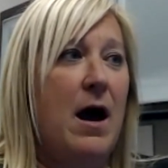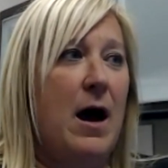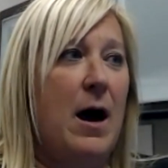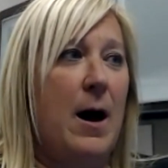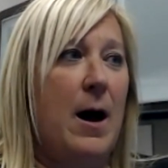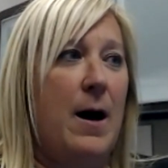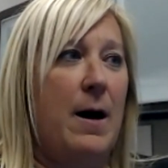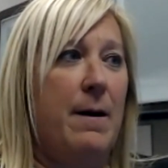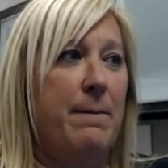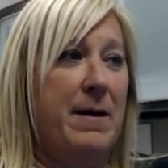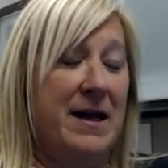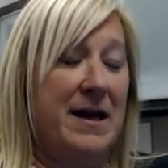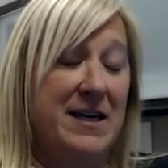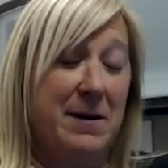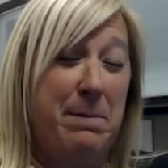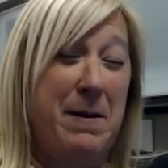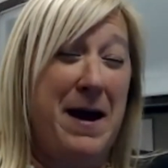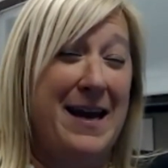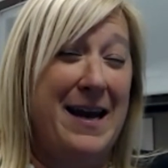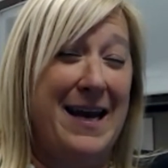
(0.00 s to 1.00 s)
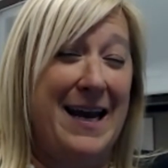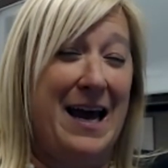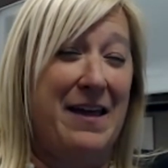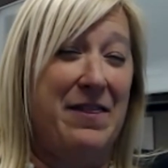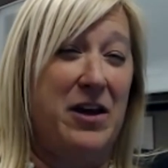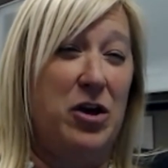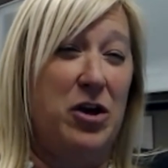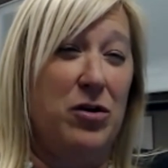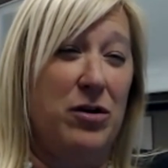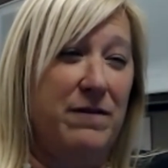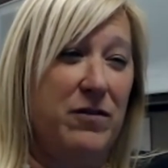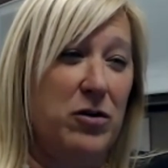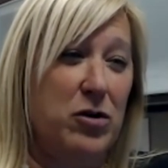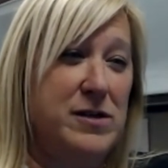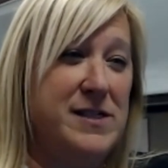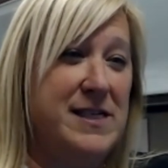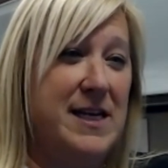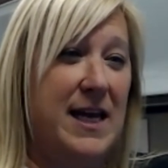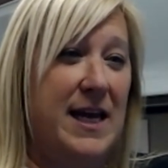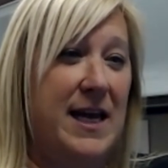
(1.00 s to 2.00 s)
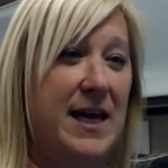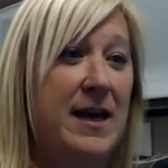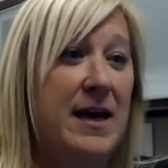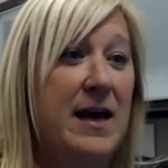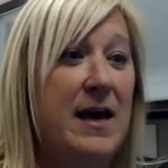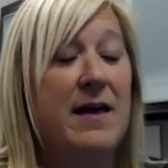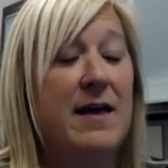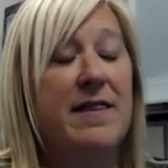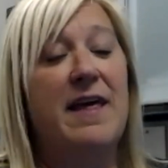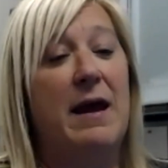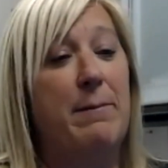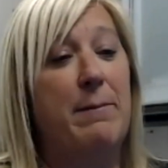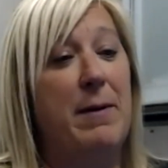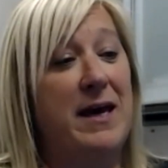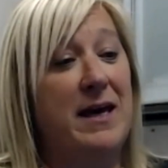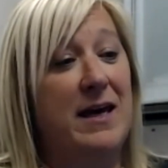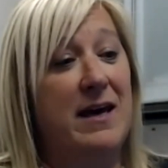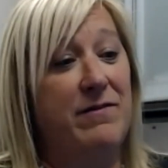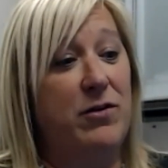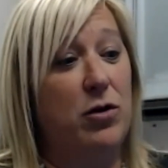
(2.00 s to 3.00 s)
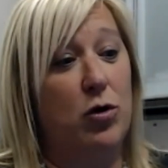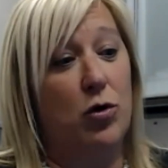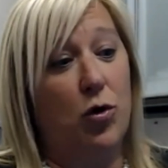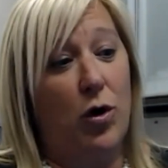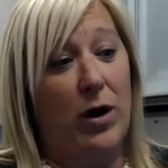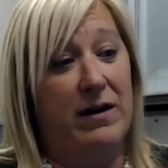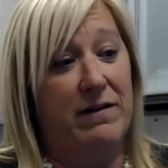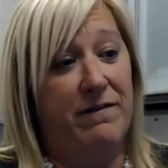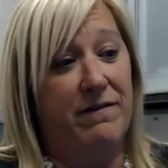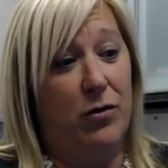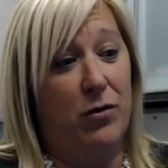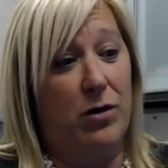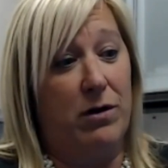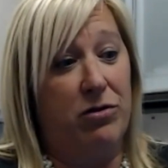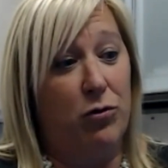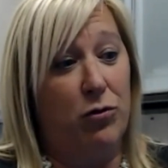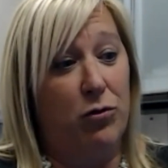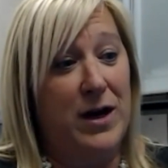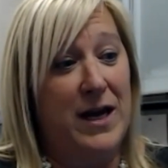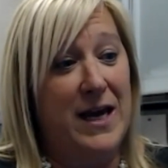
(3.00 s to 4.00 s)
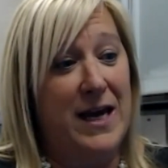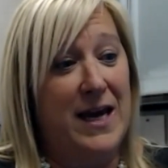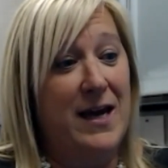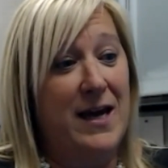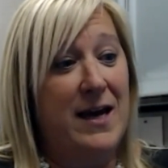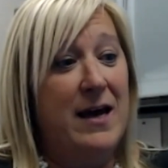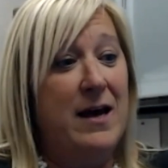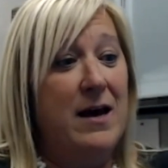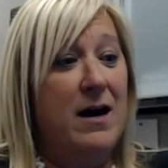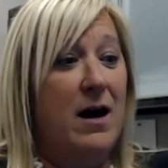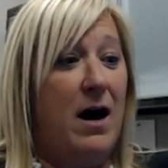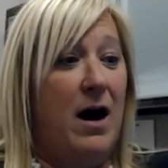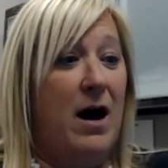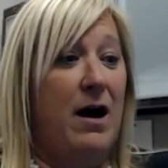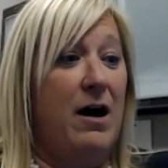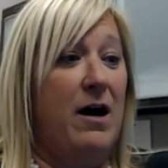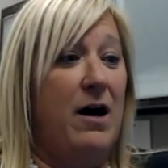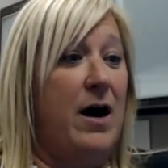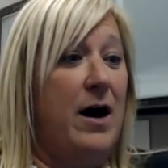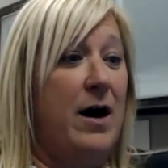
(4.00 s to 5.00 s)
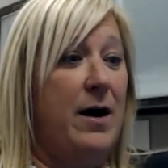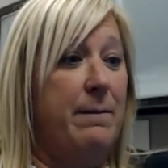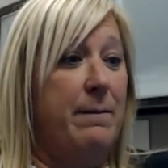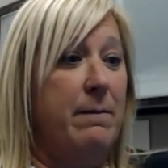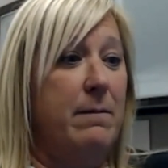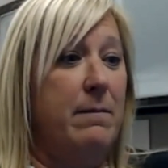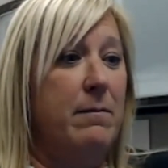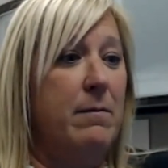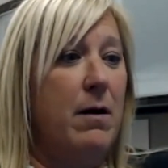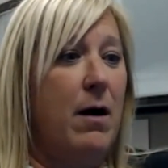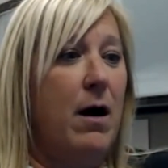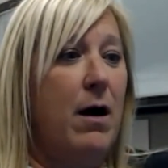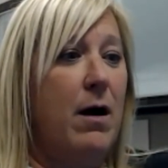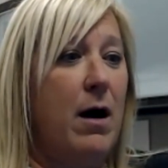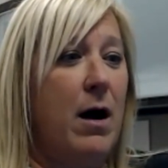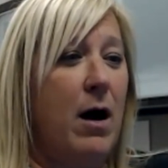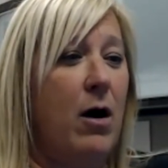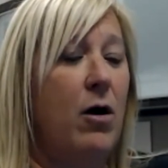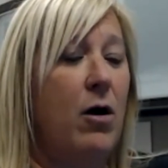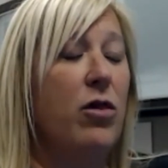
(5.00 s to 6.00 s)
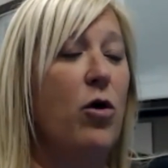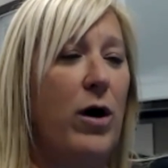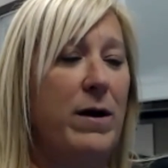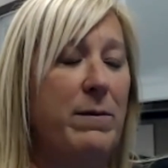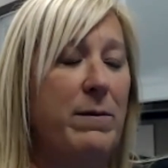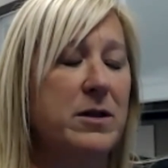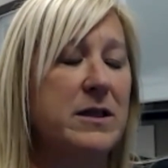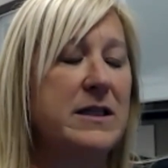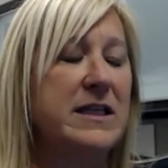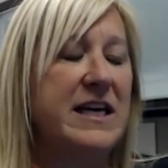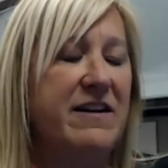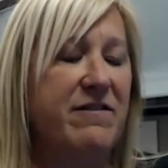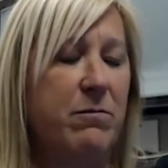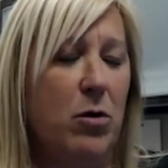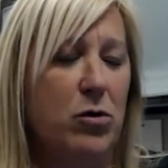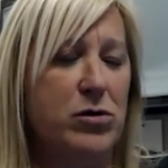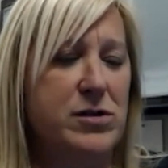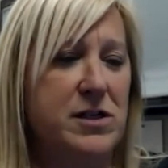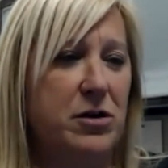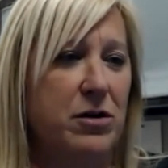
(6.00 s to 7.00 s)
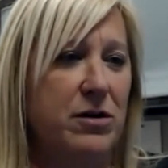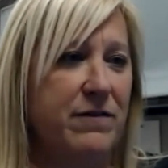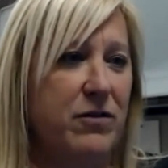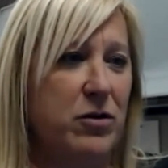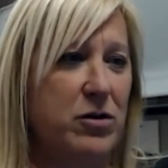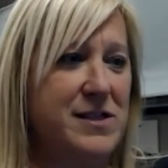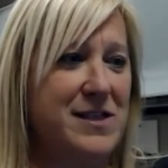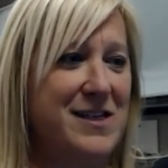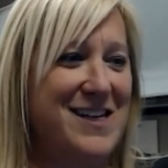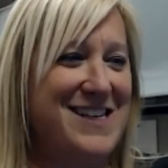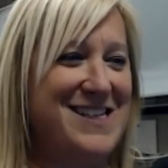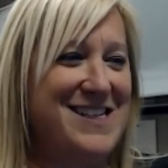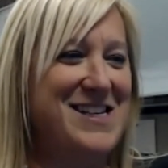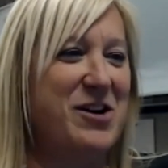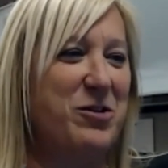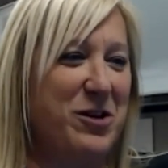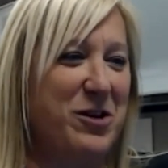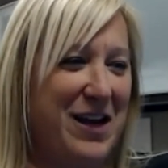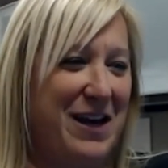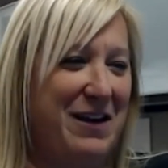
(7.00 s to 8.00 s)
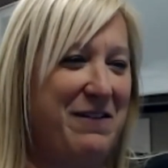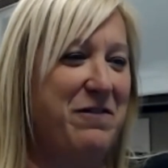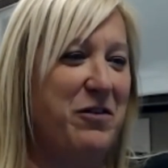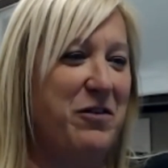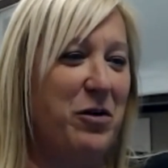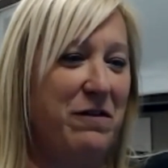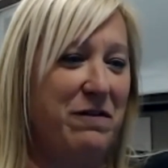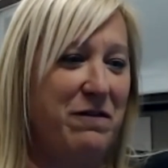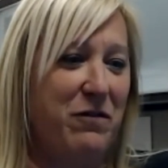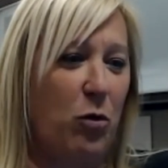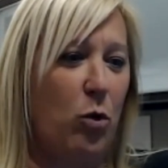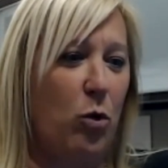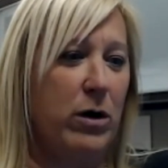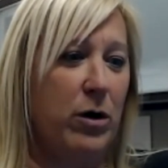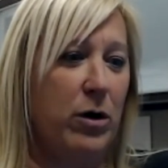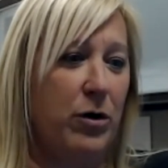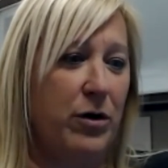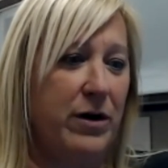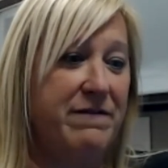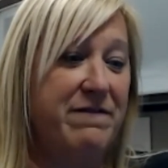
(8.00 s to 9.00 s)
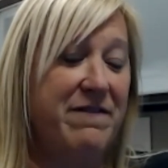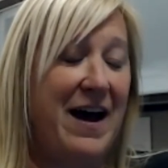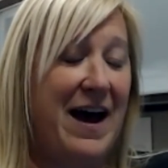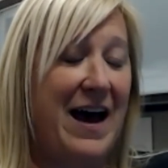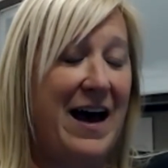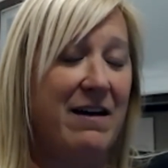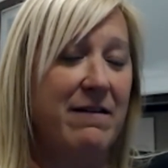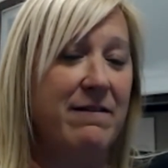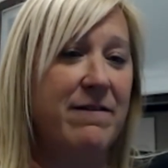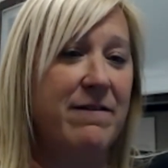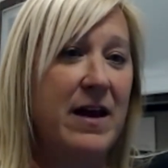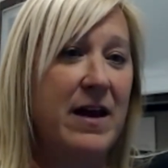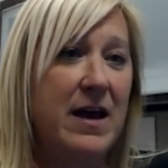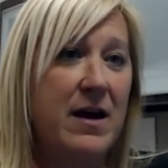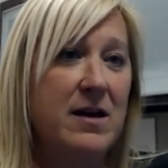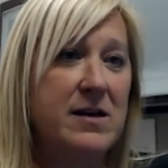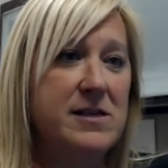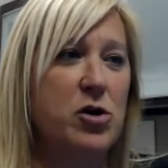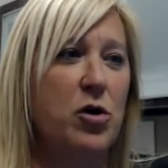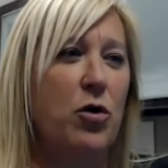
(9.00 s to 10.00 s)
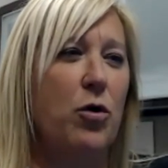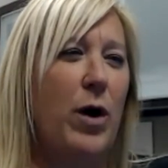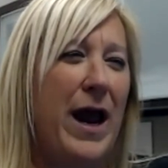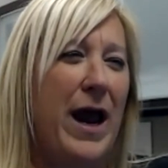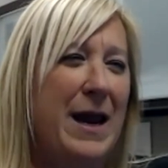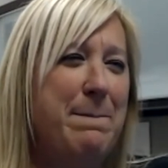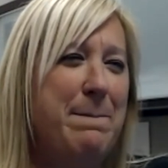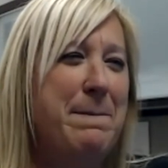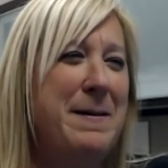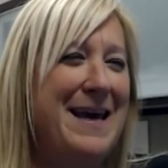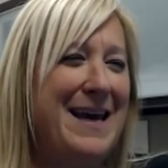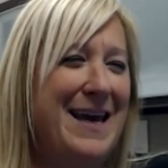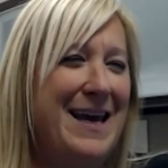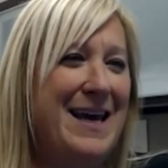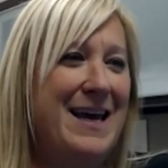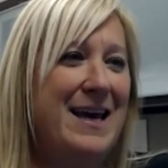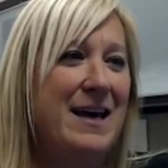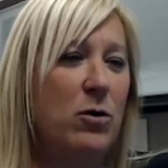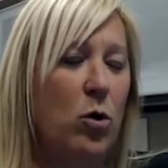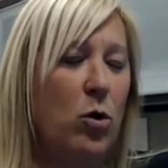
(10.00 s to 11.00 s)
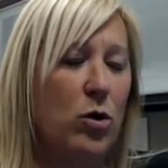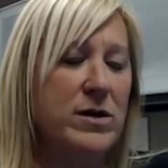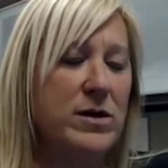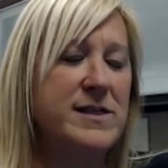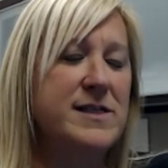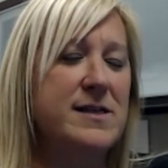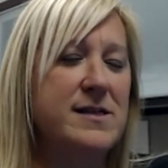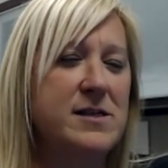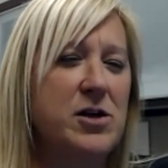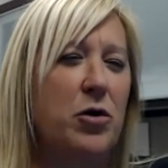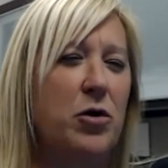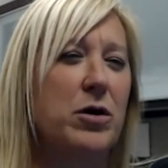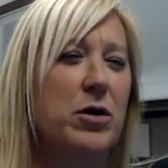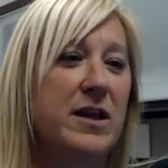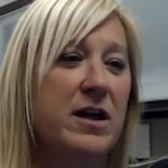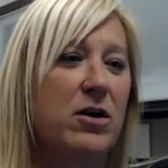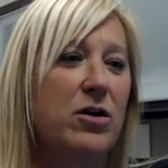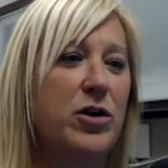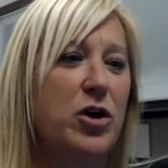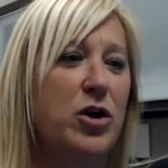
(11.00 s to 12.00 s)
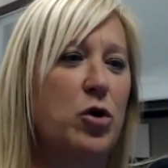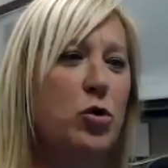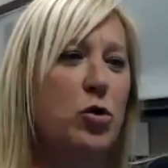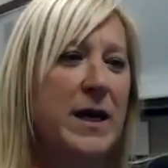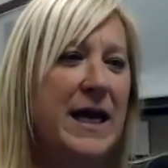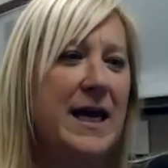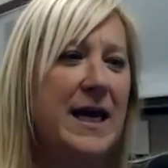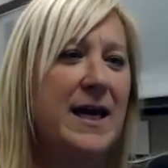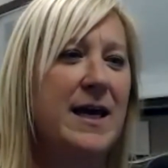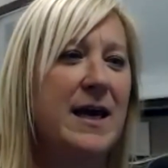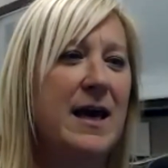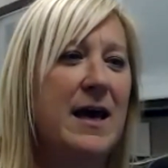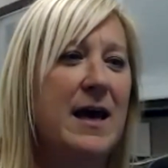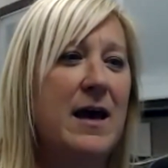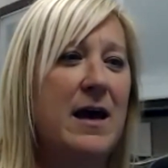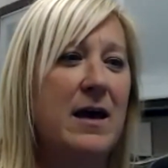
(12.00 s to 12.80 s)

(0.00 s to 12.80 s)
And depending on the university, they may give you credit for a 3. Although I believe most universities are looking for a 4 or a 5. So AP courses are a little unique.